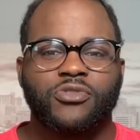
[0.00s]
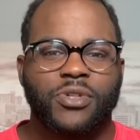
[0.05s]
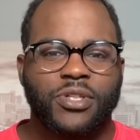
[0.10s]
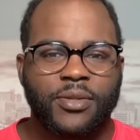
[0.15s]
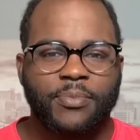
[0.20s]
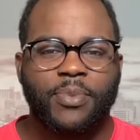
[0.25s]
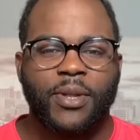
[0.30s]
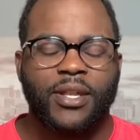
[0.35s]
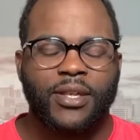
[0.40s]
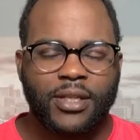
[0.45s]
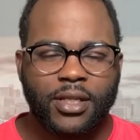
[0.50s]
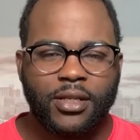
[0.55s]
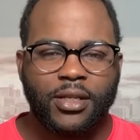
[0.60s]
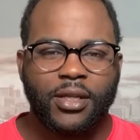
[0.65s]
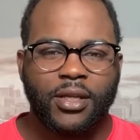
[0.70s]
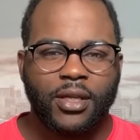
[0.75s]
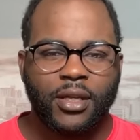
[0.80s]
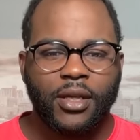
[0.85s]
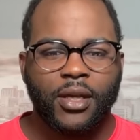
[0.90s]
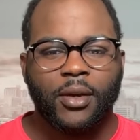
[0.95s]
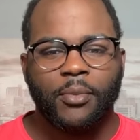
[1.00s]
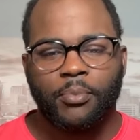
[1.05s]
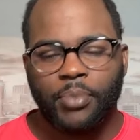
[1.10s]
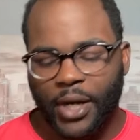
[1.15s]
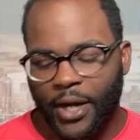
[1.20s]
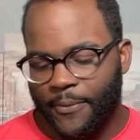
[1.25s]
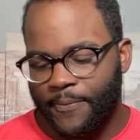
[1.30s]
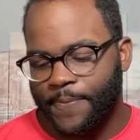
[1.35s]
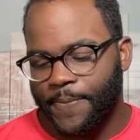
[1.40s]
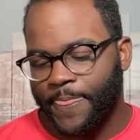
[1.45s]
dependent.
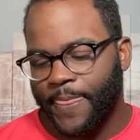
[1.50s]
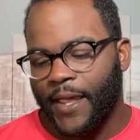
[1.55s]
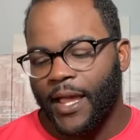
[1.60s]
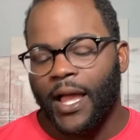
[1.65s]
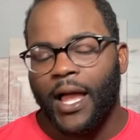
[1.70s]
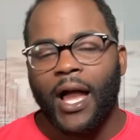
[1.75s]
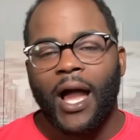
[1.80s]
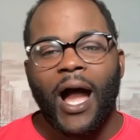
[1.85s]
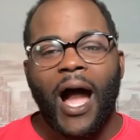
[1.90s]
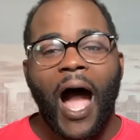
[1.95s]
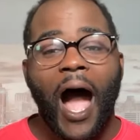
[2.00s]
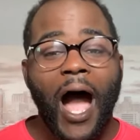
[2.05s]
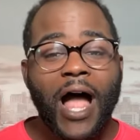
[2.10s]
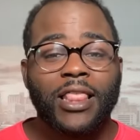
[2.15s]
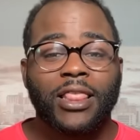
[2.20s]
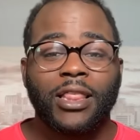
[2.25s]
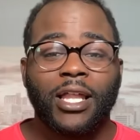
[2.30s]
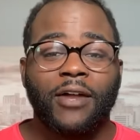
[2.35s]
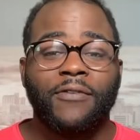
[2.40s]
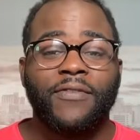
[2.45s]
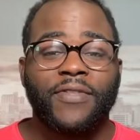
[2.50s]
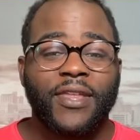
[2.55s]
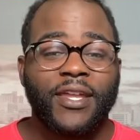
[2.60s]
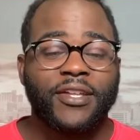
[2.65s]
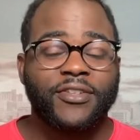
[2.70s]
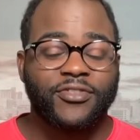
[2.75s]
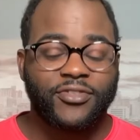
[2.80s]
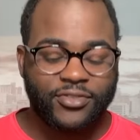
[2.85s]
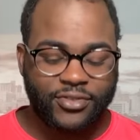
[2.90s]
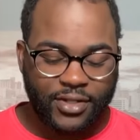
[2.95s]
But I love
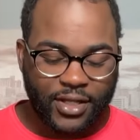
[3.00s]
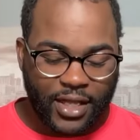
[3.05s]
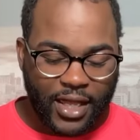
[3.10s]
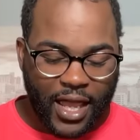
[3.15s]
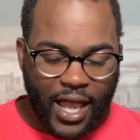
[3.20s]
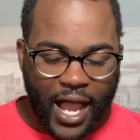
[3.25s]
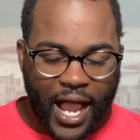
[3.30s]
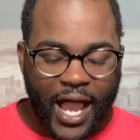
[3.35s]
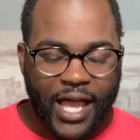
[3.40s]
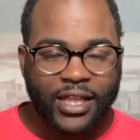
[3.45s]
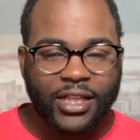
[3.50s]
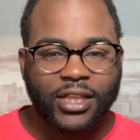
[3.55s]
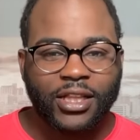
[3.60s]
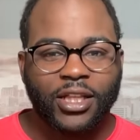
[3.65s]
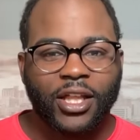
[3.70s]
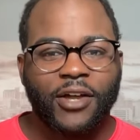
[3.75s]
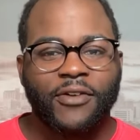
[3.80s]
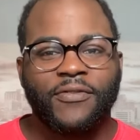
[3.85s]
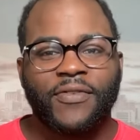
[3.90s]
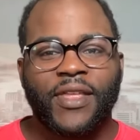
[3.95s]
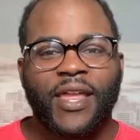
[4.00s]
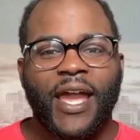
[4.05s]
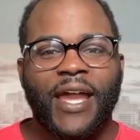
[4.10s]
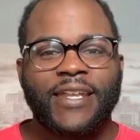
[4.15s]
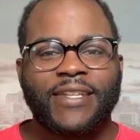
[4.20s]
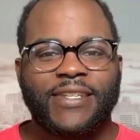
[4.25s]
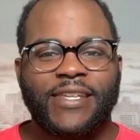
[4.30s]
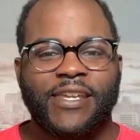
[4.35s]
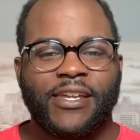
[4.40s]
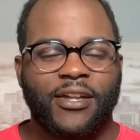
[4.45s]
this. I love the
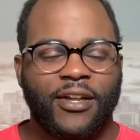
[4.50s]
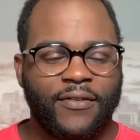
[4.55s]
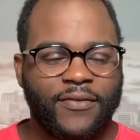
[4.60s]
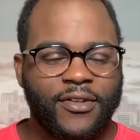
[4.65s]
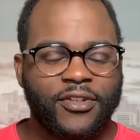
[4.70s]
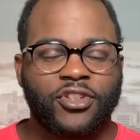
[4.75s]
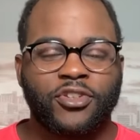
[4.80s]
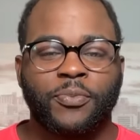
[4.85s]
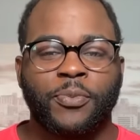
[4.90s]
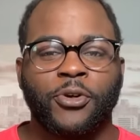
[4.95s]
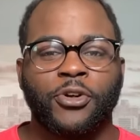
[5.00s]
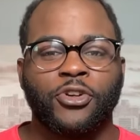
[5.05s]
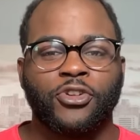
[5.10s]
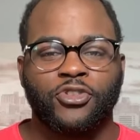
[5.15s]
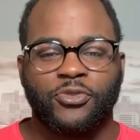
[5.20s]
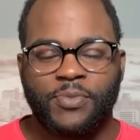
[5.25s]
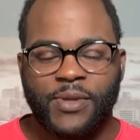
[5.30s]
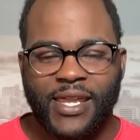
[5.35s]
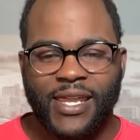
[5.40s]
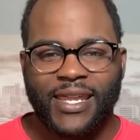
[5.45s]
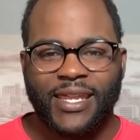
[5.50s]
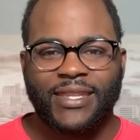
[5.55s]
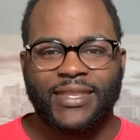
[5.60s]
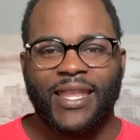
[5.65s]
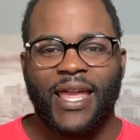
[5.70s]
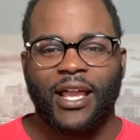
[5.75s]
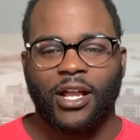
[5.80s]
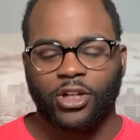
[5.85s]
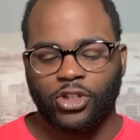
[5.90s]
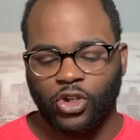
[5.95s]
idea of the Spurs being in
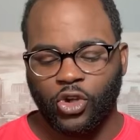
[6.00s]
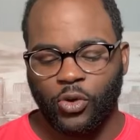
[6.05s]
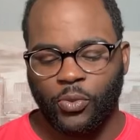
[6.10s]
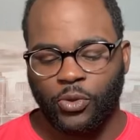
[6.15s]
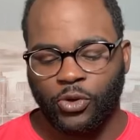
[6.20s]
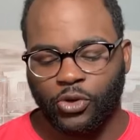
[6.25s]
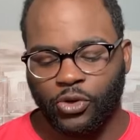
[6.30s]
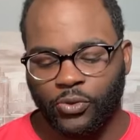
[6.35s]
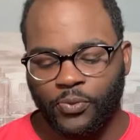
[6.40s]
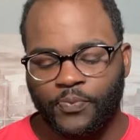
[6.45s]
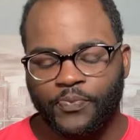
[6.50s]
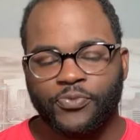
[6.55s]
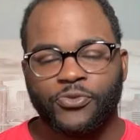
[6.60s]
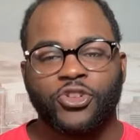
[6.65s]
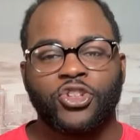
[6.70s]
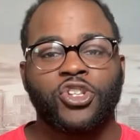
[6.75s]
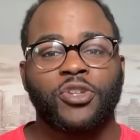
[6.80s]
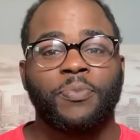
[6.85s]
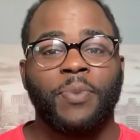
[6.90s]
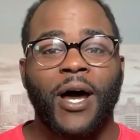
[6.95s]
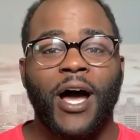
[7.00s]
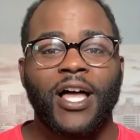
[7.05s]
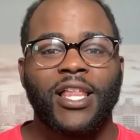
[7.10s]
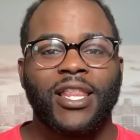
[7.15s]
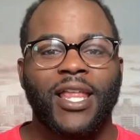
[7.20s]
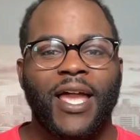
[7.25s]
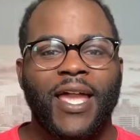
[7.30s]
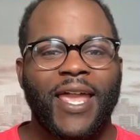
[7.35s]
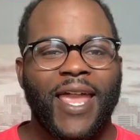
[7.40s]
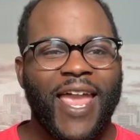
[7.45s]
that global
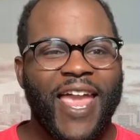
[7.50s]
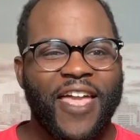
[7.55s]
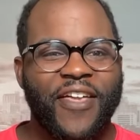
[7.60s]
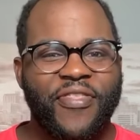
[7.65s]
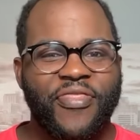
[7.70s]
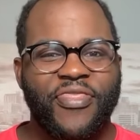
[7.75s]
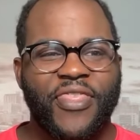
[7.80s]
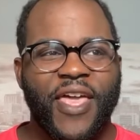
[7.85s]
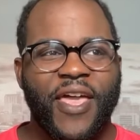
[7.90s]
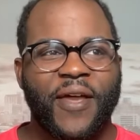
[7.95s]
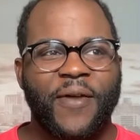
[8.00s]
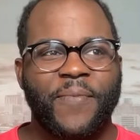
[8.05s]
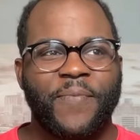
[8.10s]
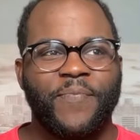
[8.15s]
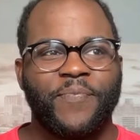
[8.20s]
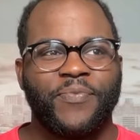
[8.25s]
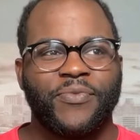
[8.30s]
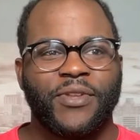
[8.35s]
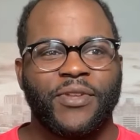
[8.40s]
spotlight and them